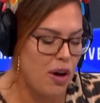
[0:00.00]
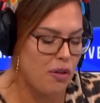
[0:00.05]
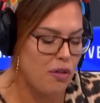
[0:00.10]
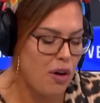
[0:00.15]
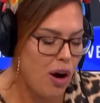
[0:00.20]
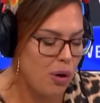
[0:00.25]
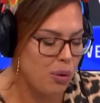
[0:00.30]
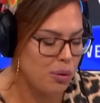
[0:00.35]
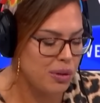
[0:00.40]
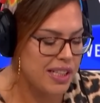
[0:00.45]

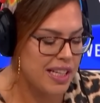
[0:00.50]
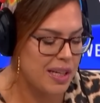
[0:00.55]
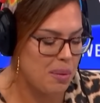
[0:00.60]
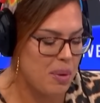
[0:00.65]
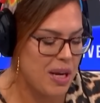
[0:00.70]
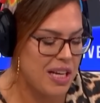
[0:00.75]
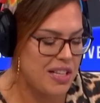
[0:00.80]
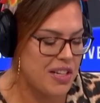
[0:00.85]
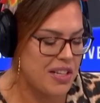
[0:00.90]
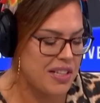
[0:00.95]
holding
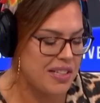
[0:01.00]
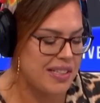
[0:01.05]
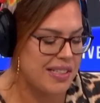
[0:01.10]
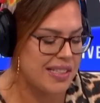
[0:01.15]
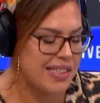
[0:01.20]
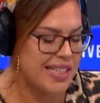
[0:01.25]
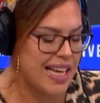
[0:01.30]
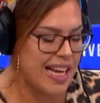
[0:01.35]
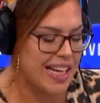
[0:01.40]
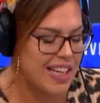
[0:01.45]

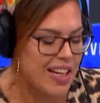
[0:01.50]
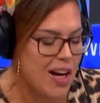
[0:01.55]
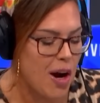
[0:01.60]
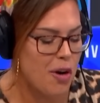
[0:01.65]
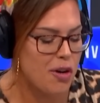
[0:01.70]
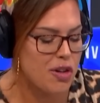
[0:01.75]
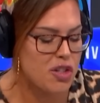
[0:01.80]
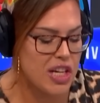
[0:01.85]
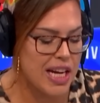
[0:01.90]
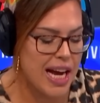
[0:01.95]
opinions and
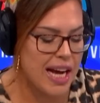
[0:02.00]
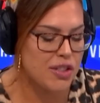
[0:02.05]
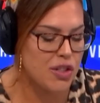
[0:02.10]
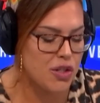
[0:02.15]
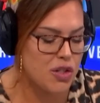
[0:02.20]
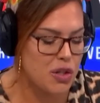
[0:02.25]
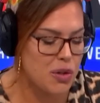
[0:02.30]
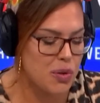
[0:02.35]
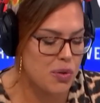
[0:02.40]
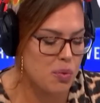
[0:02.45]
encouraging
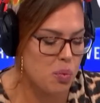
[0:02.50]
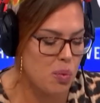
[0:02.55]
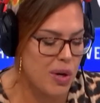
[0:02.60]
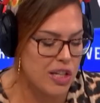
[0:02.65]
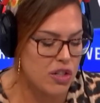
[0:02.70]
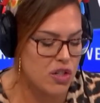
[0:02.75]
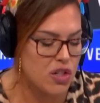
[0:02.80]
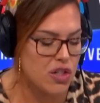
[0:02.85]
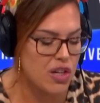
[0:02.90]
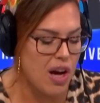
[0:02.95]
attitudes
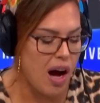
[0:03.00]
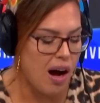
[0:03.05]
which